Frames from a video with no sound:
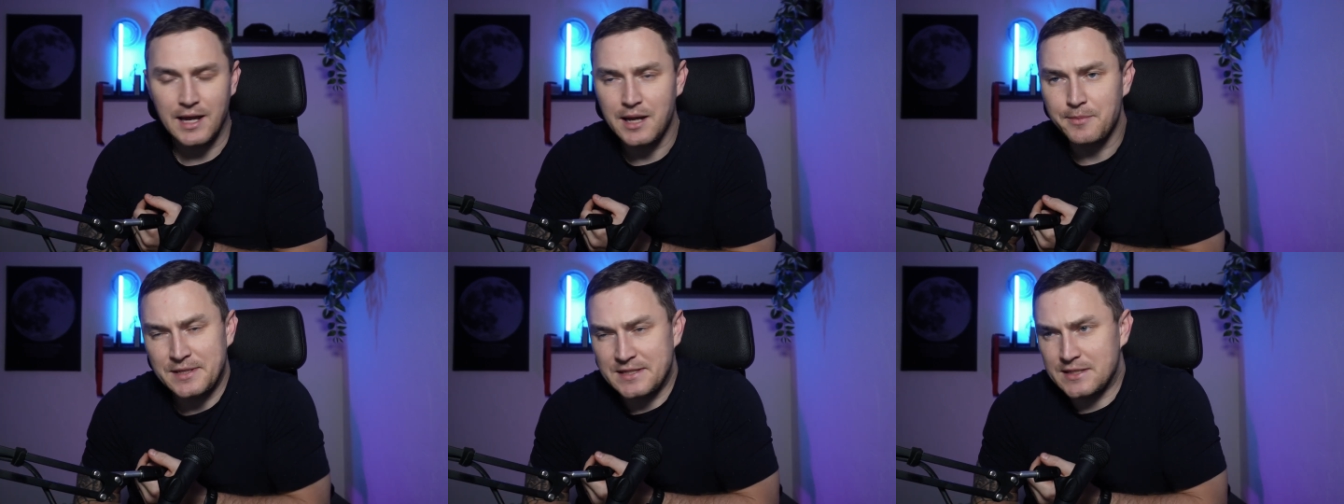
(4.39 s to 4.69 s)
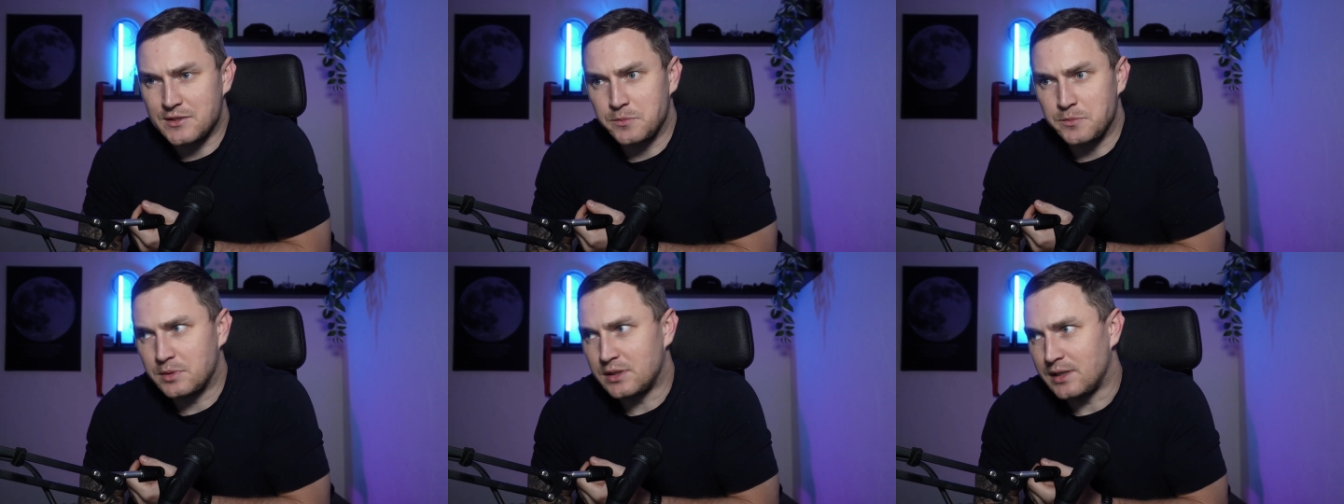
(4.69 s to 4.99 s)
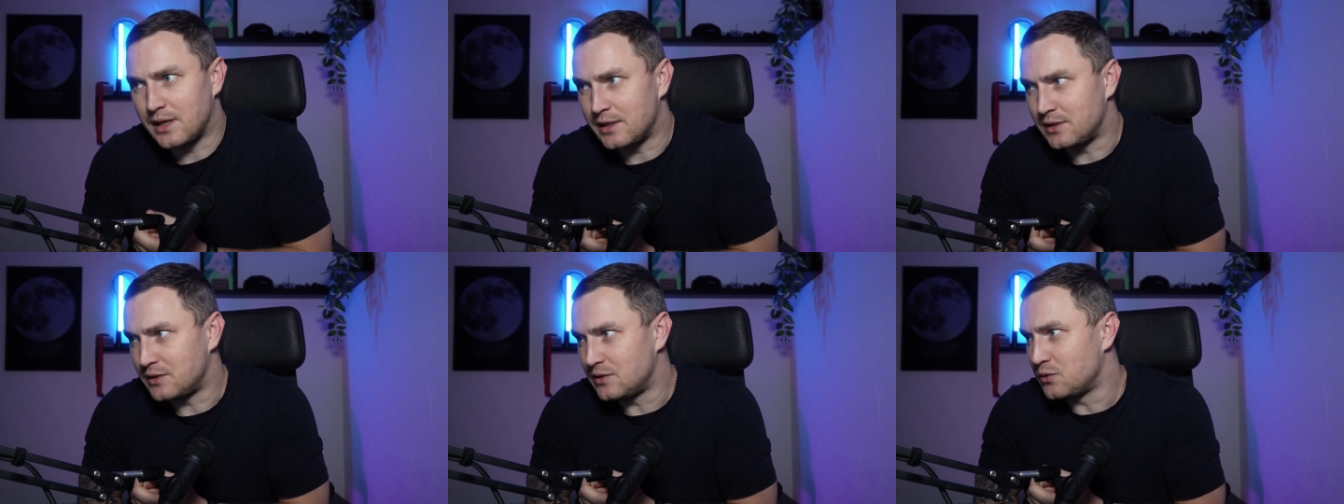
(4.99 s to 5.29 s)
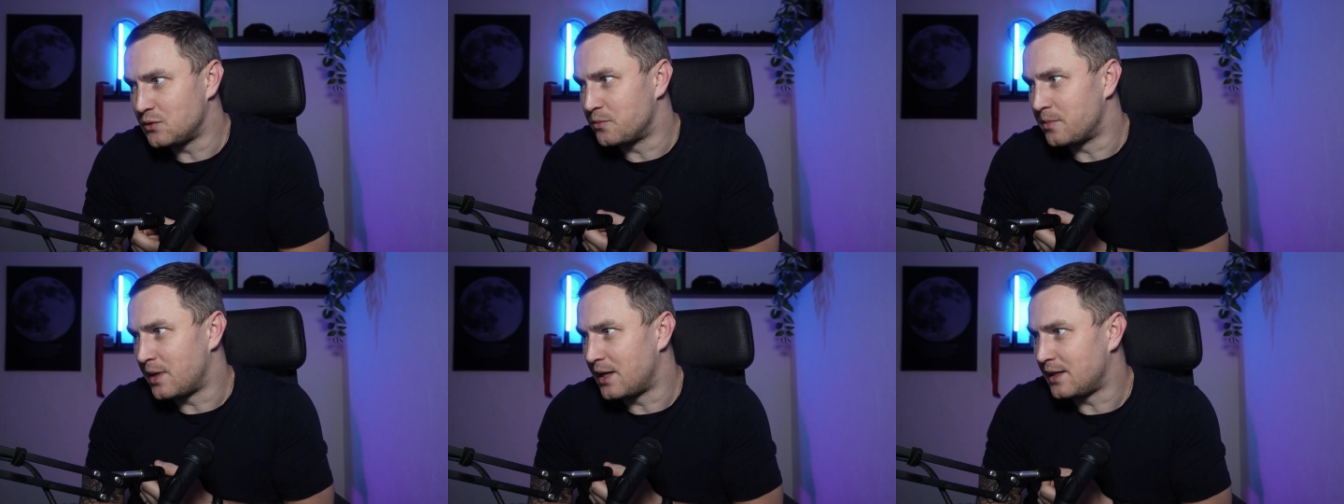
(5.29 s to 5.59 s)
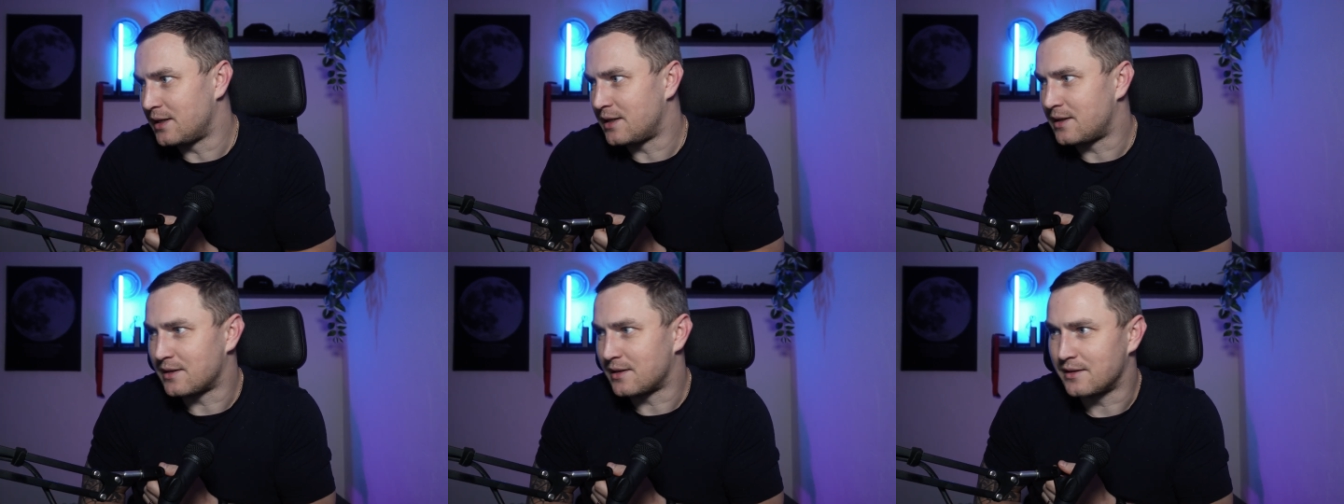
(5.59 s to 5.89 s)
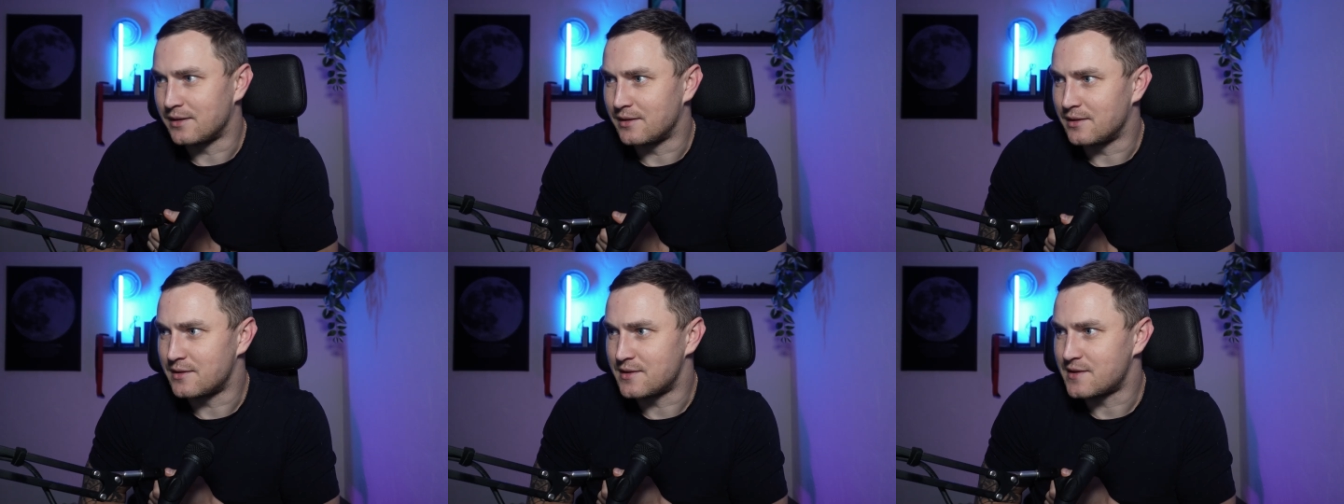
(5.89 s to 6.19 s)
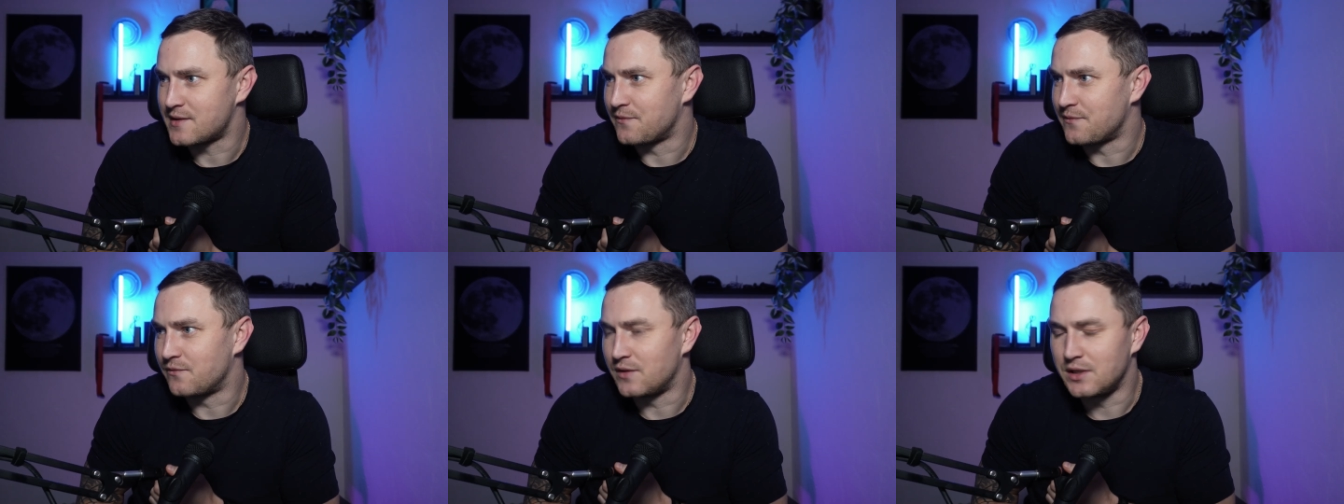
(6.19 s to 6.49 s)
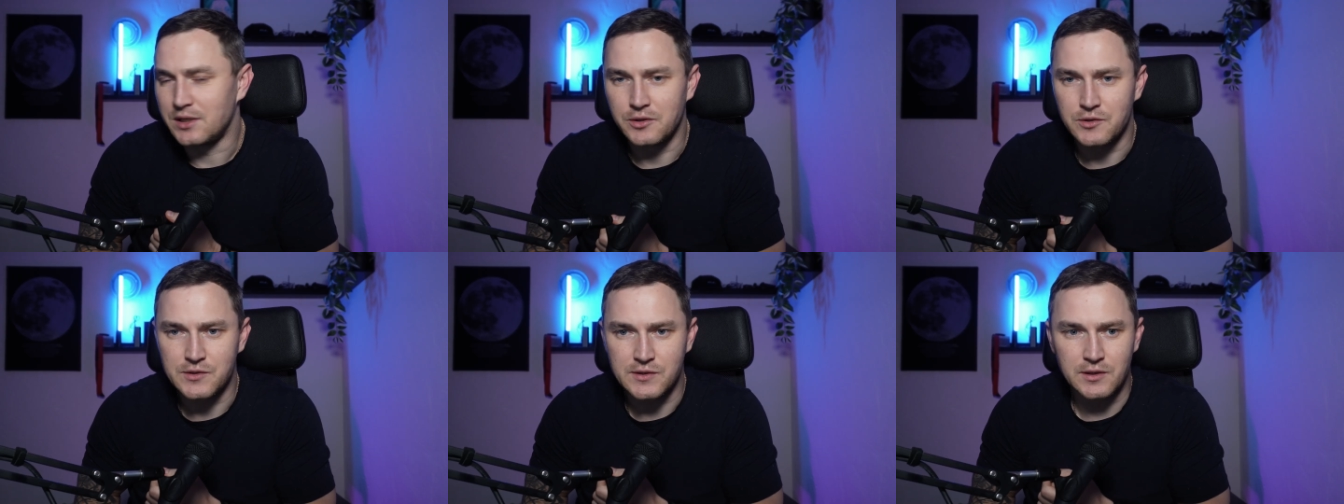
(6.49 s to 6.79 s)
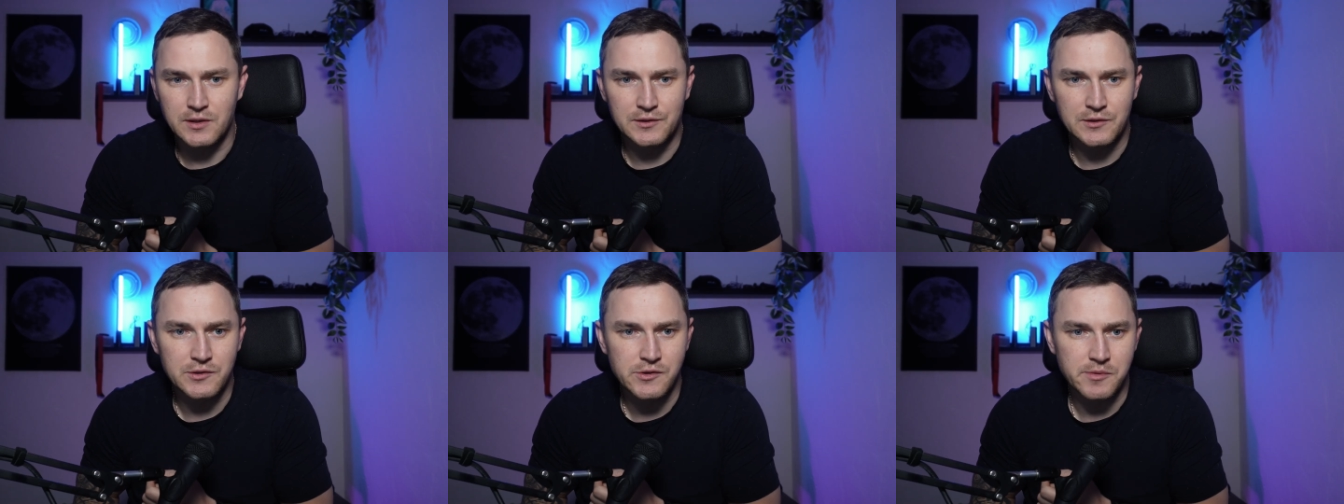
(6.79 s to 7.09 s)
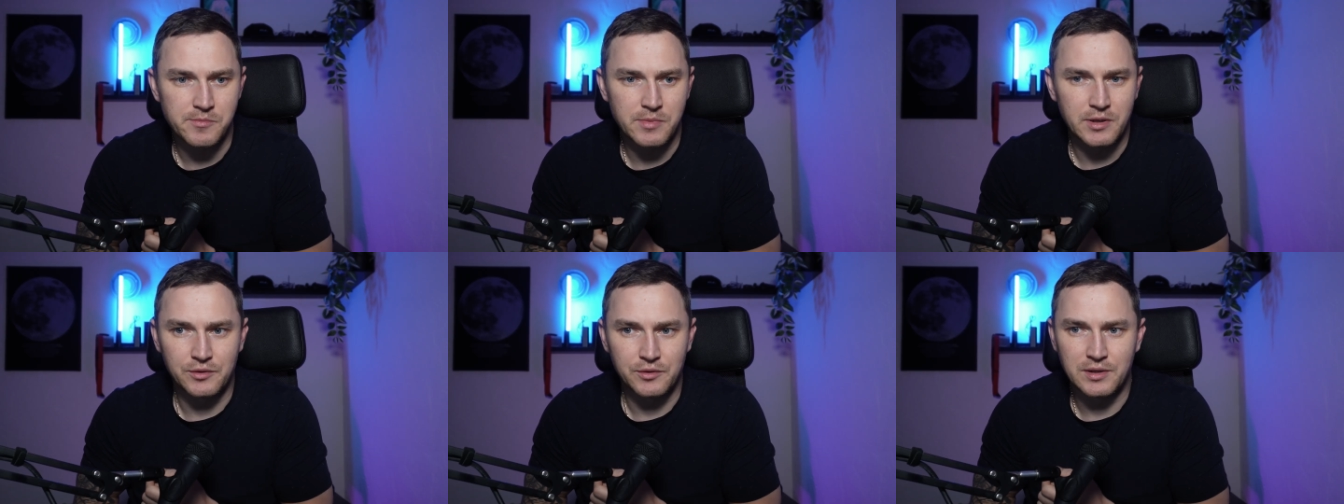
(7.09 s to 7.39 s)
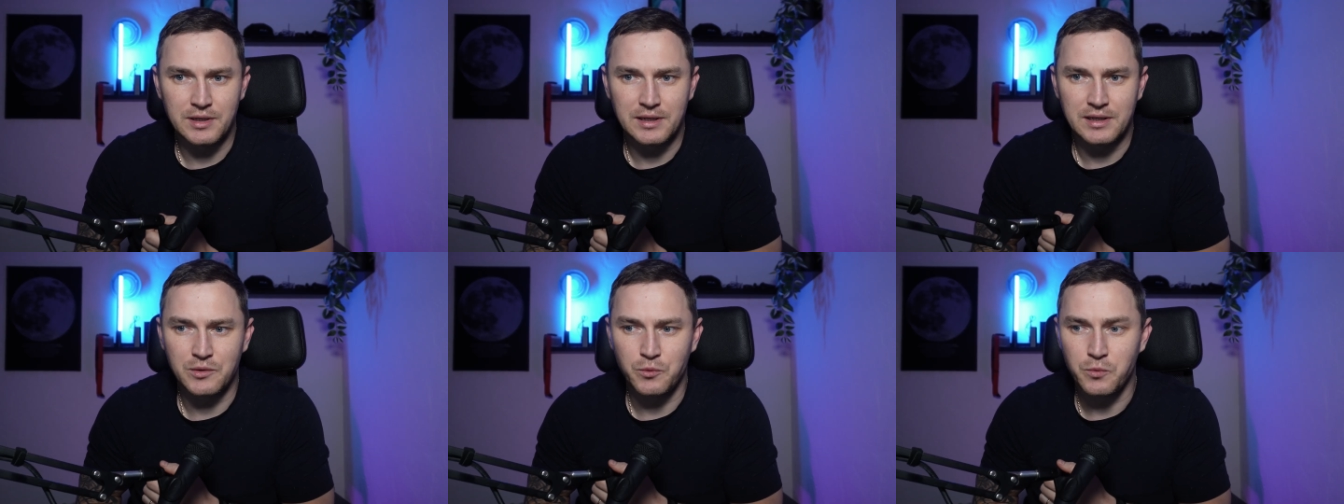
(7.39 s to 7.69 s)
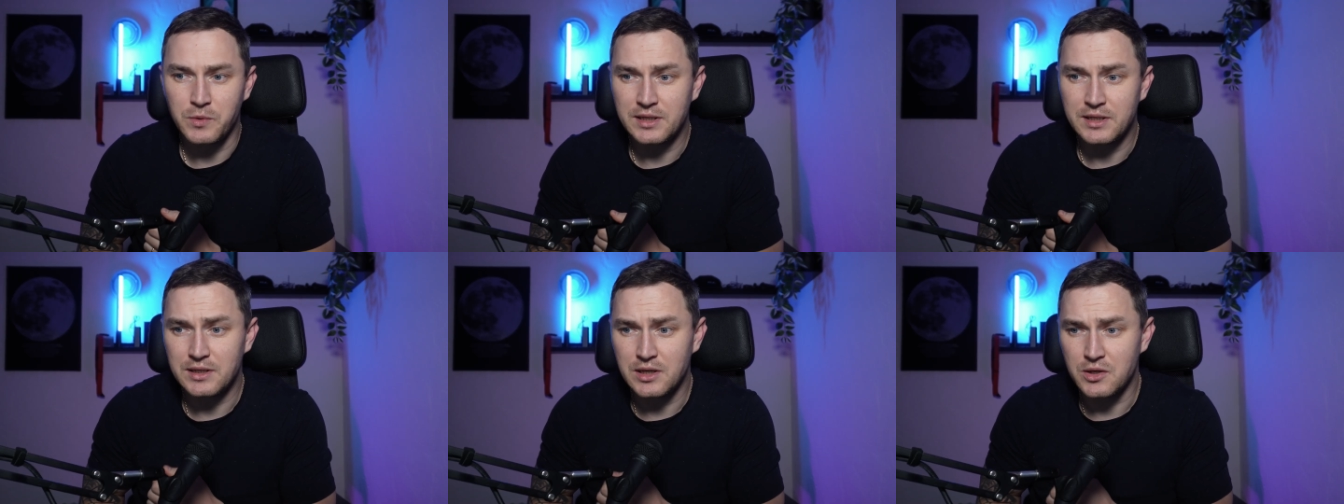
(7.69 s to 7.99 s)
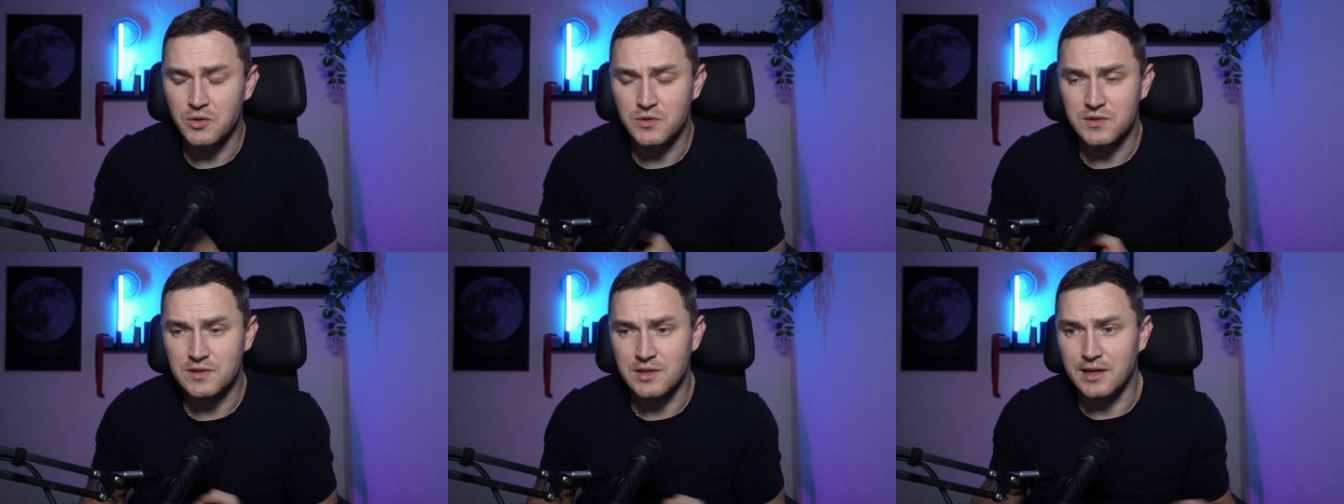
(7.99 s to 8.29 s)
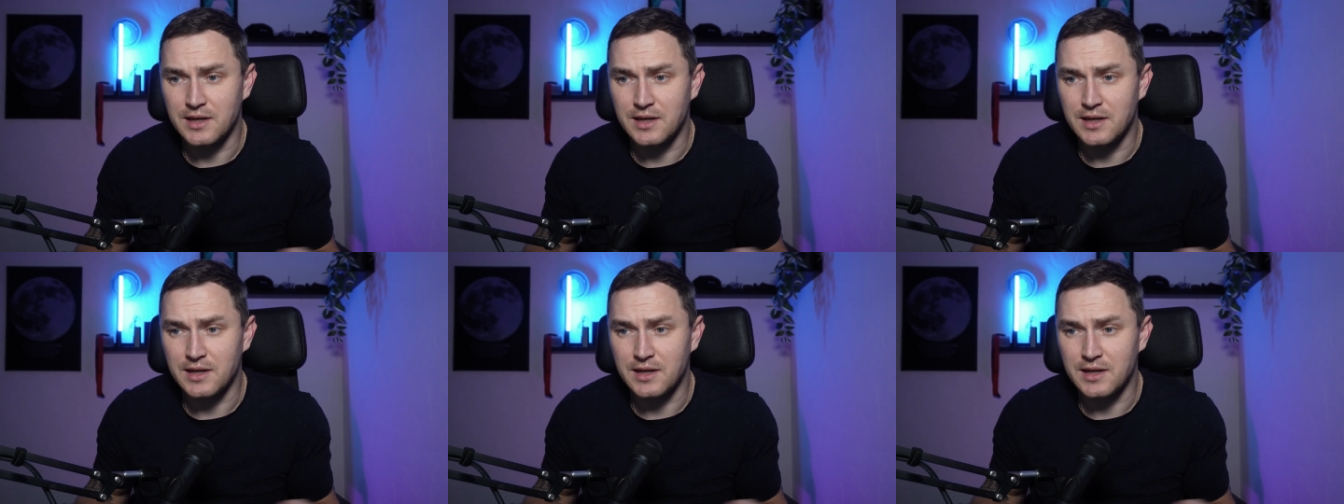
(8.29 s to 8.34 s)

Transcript: Happens to be I do make uh, some videos also about uh, Windows.